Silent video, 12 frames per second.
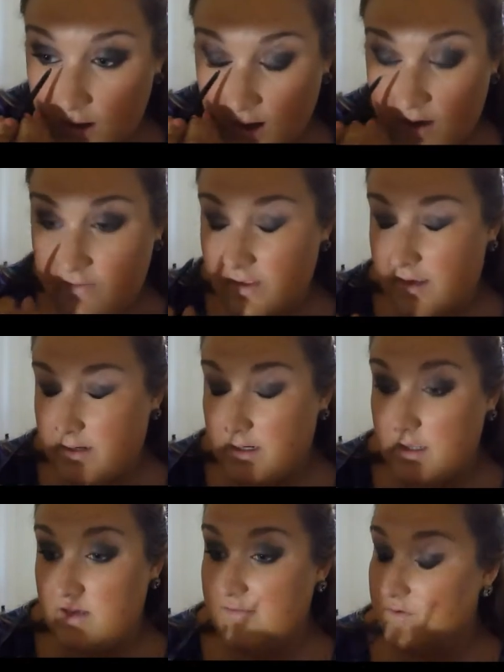And then
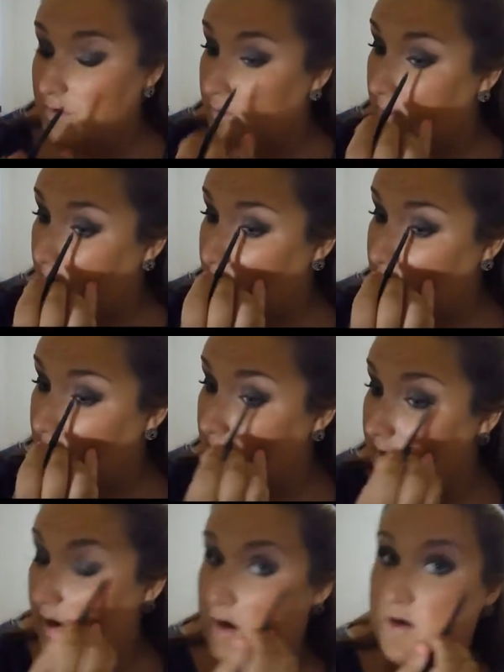if you
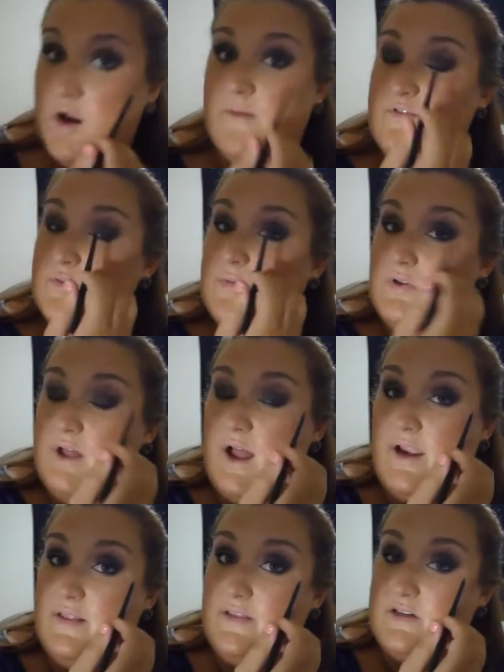aren't comfortable
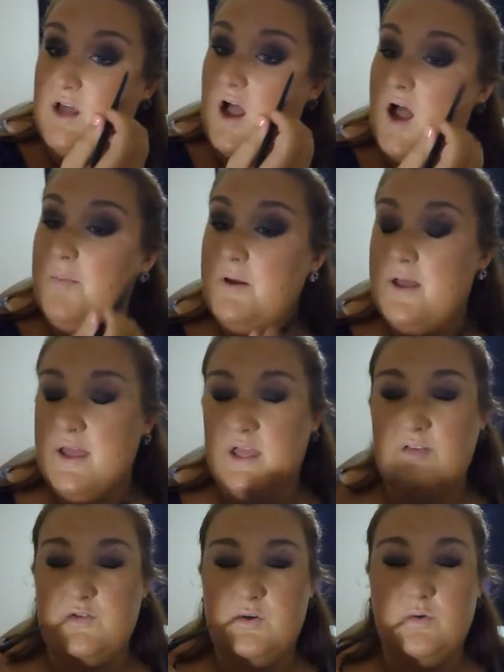lining the top,
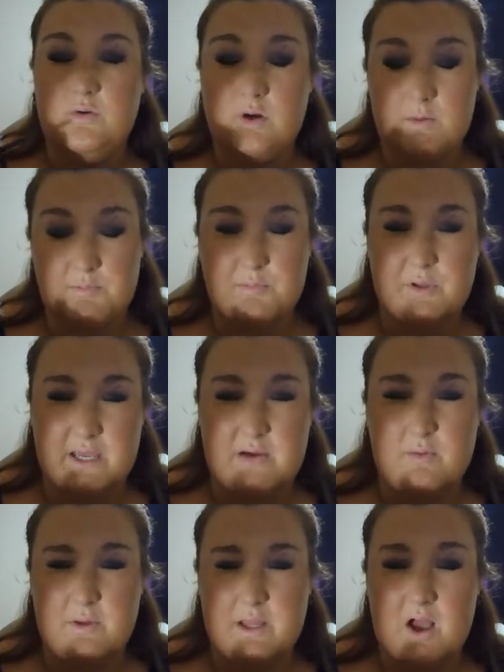if you
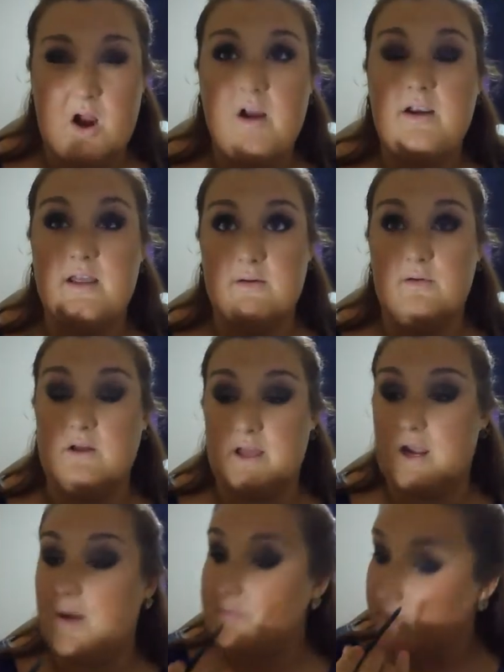blink really hard, it will
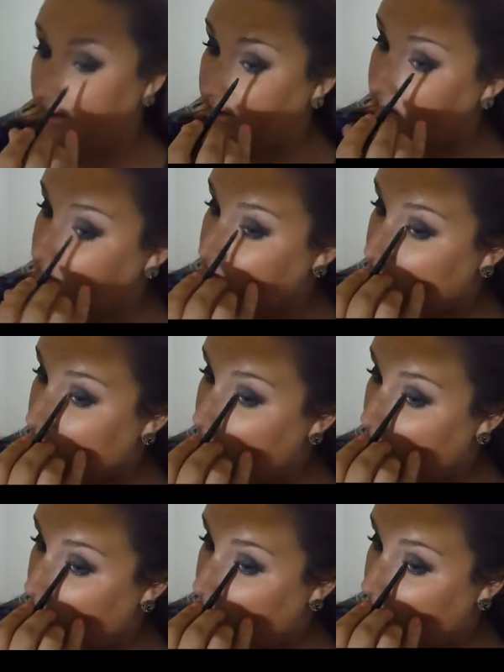get up there.
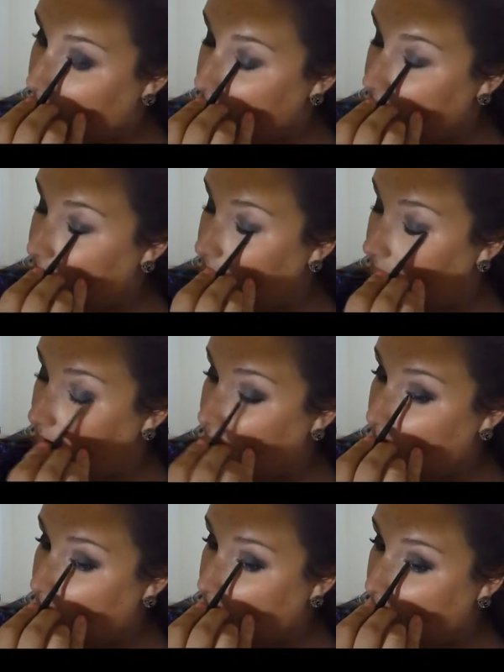But if you
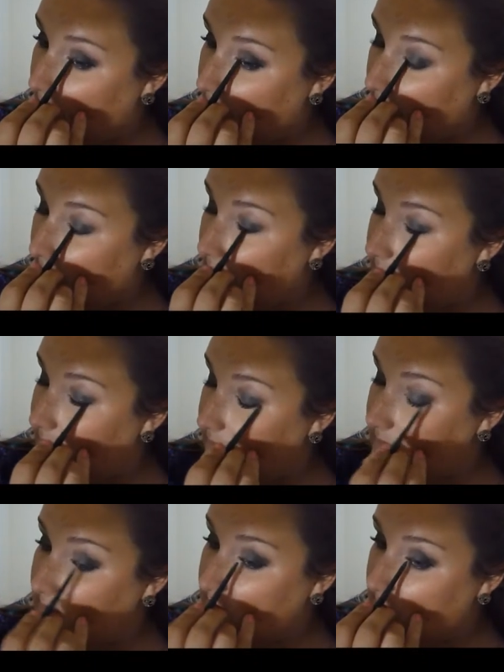are, I kind of
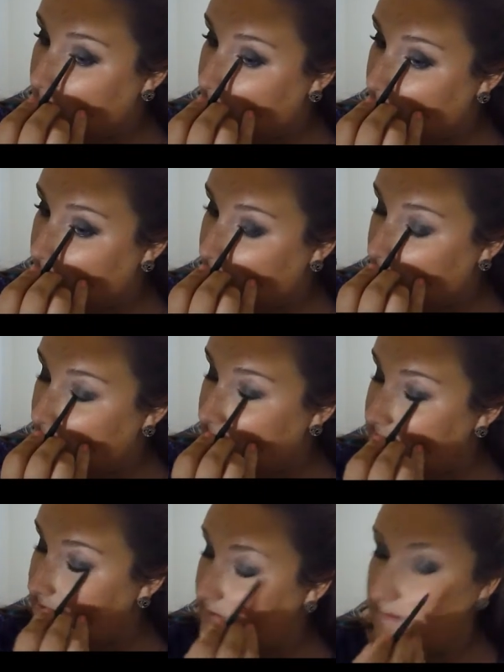just
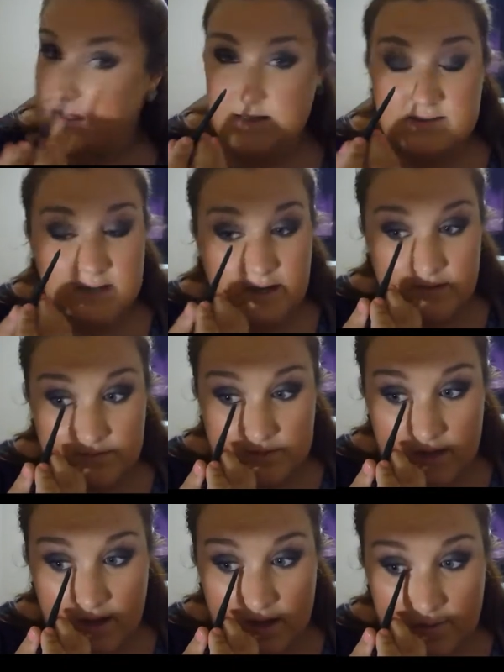place it on the inside of the
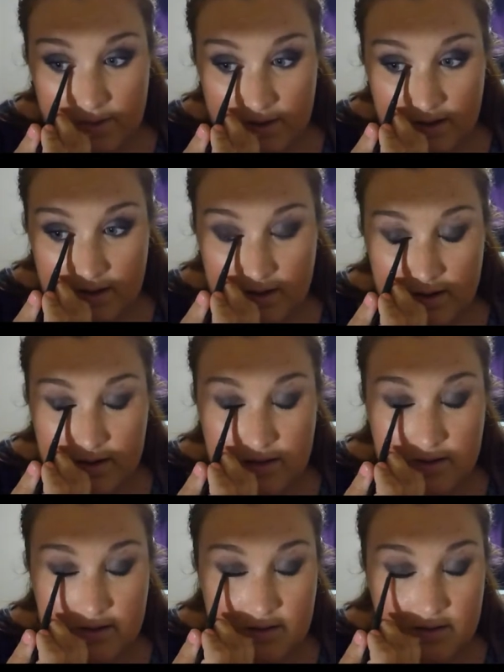top,
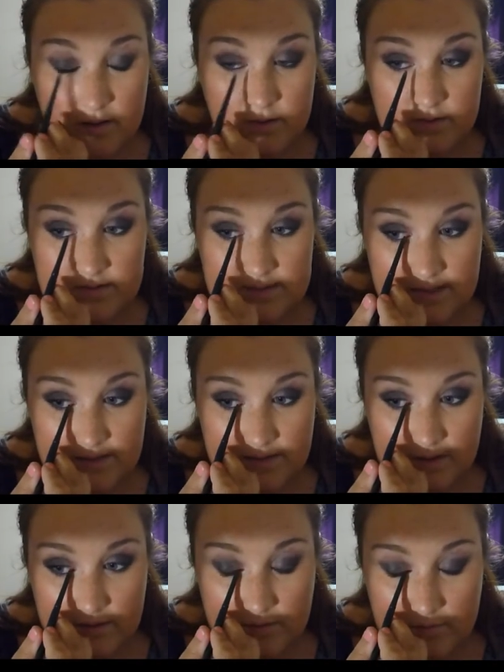close, and
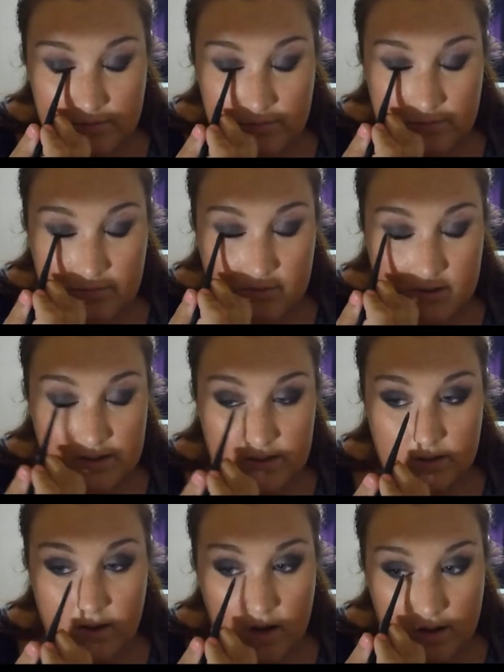then run it
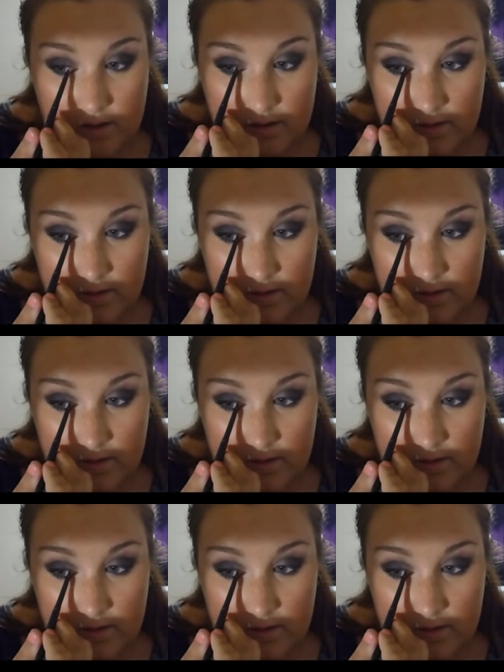along.